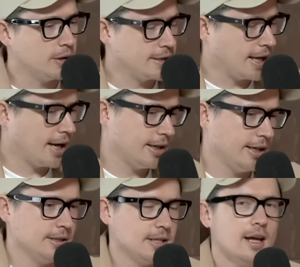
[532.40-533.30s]
we start
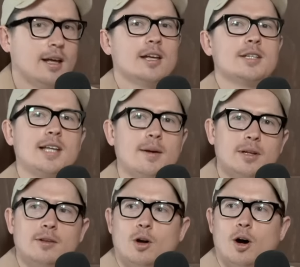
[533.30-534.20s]
is
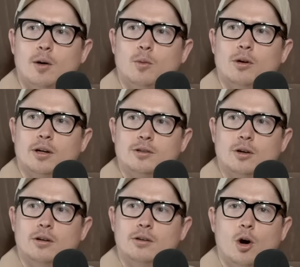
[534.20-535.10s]
something that I worked on.